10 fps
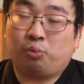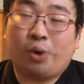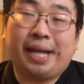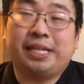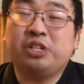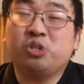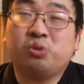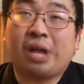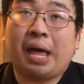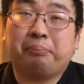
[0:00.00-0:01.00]
why do you
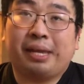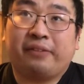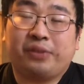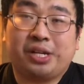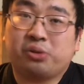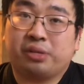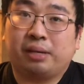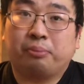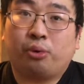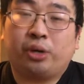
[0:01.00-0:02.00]
not make videos anymore?